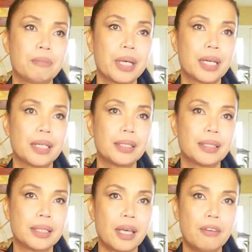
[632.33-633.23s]

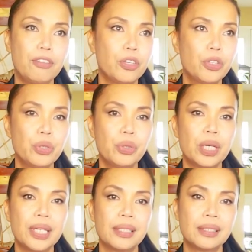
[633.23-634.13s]
because if you do
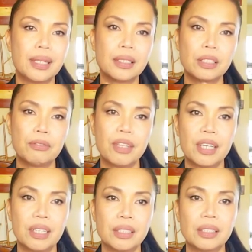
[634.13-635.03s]
an excess of
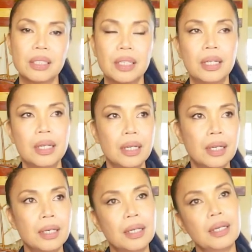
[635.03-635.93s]
this
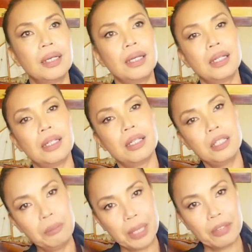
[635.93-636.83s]
and a
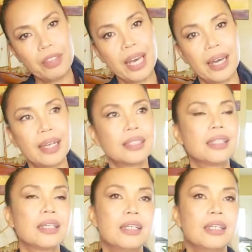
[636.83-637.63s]
little bit of that,